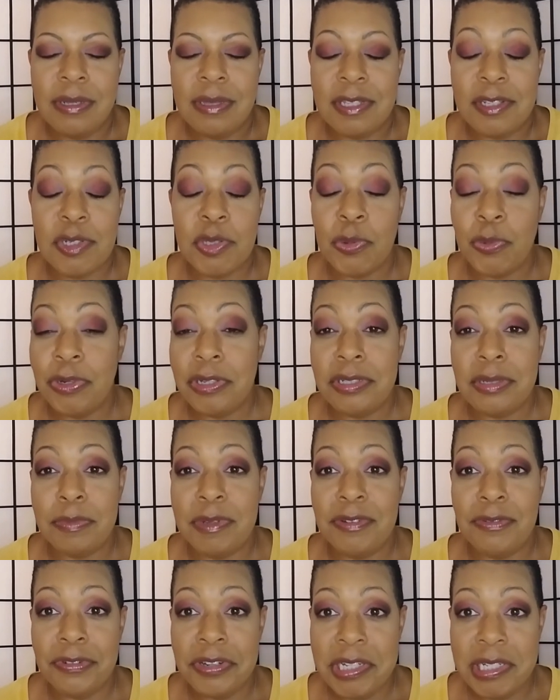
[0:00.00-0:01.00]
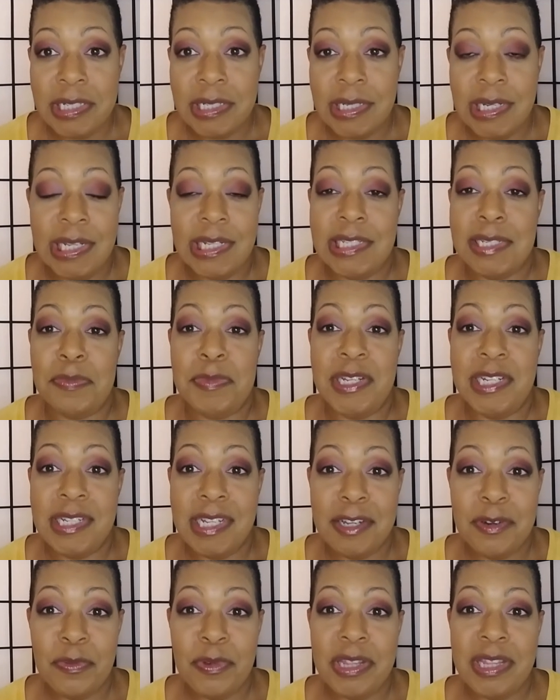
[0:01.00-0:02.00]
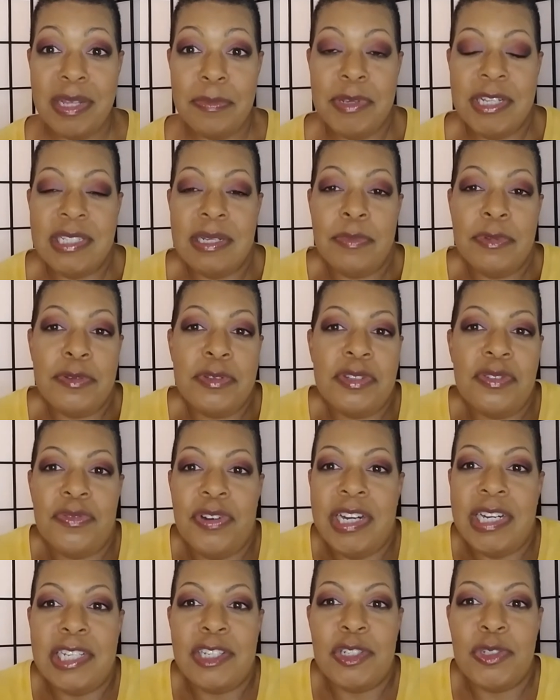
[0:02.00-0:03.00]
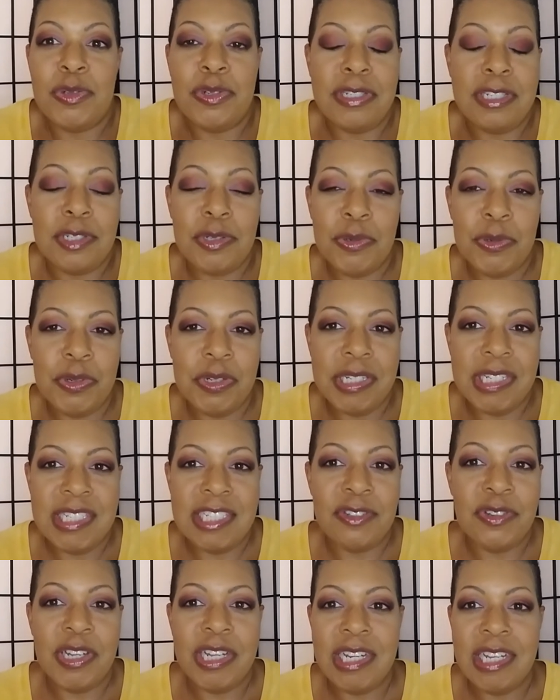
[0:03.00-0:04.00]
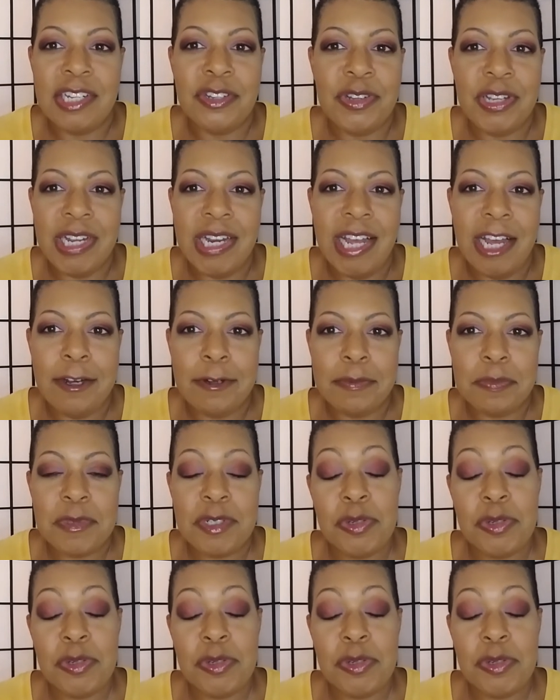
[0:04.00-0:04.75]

the story to be written and to be done with it because I'm used to writing short stories. You get in, you get out.